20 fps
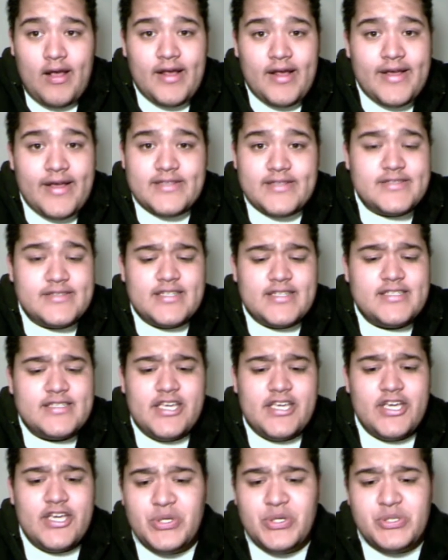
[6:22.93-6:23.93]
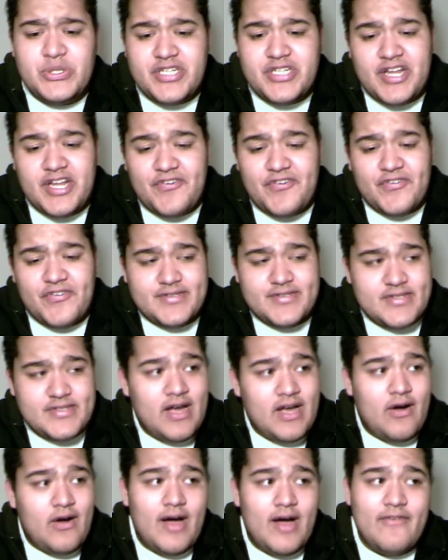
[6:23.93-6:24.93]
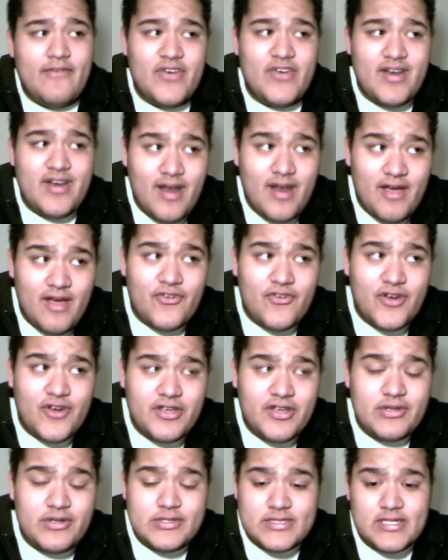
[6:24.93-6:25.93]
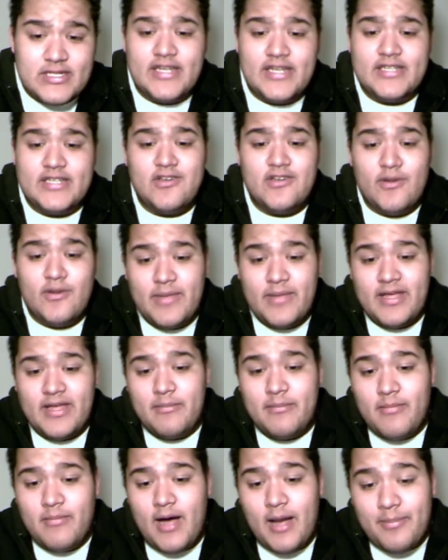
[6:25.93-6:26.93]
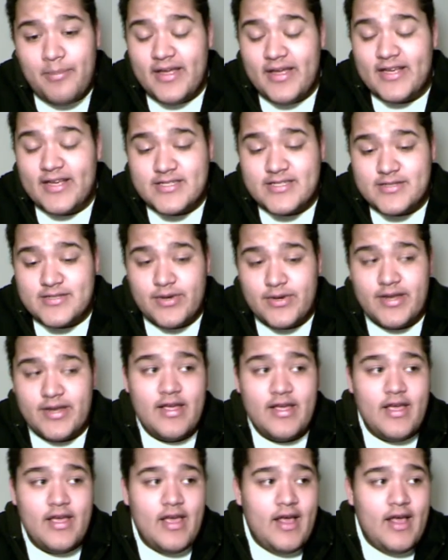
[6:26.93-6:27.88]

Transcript: is this huge difference. Now, I've never used Linux on my PS3,